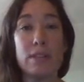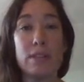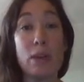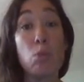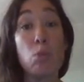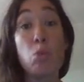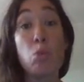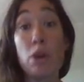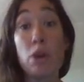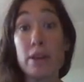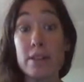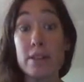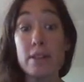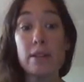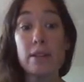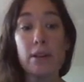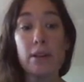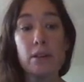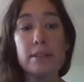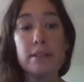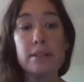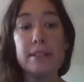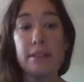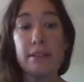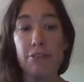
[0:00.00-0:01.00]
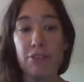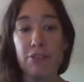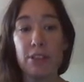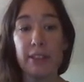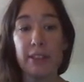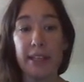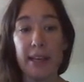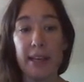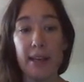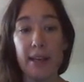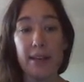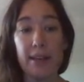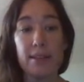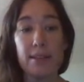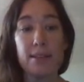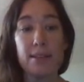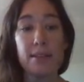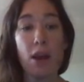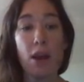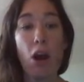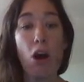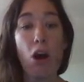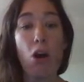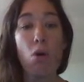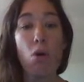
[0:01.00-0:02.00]
it works a little differently.
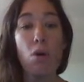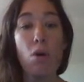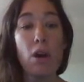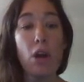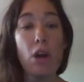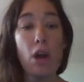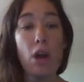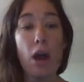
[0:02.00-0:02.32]
So